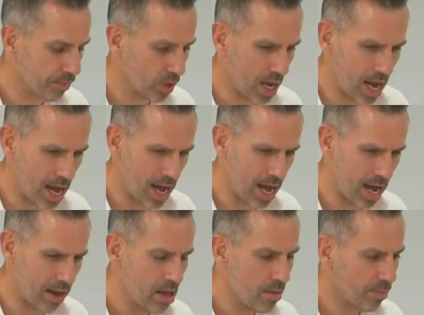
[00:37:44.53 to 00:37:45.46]

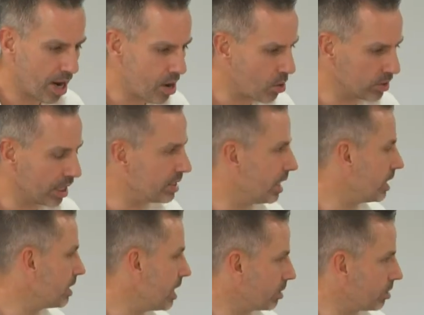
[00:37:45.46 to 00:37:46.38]

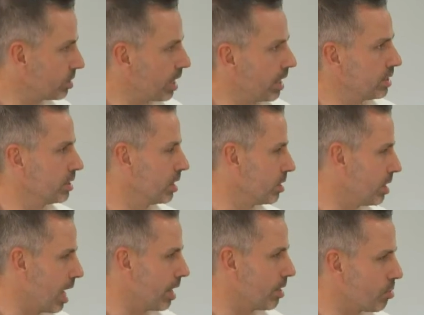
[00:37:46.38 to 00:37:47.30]
prioritization exercises
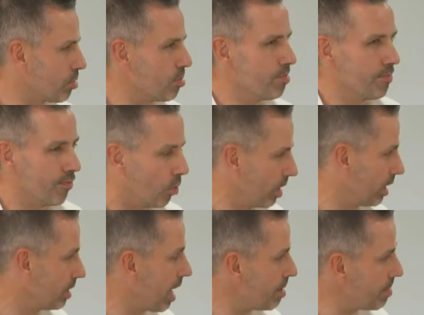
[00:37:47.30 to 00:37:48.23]
and group voting
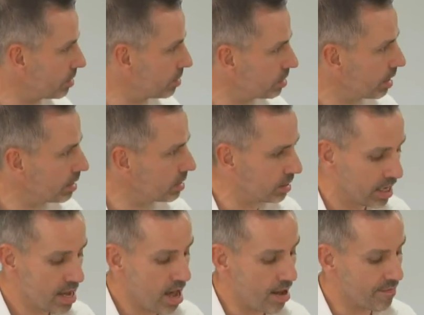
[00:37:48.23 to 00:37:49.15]
type exercises
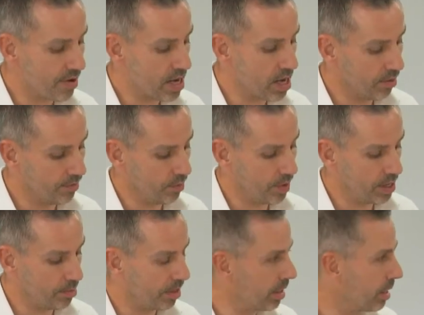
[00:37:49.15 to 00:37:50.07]
a very helpful way to
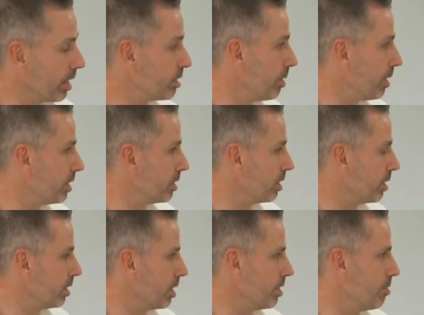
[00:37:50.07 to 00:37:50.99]
bring experience in
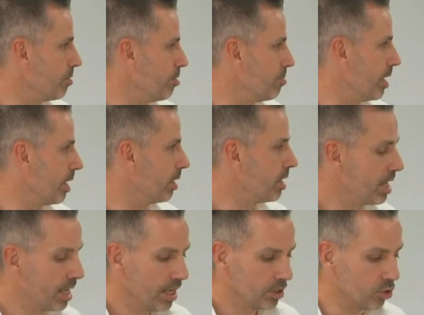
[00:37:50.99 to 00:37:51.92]
the room there.
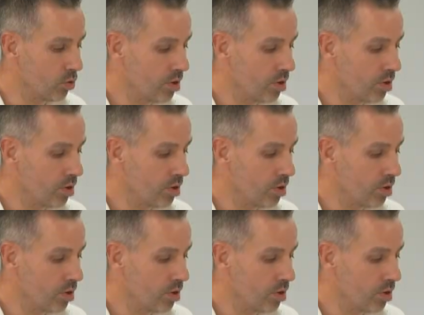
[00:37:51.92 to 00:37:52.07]
So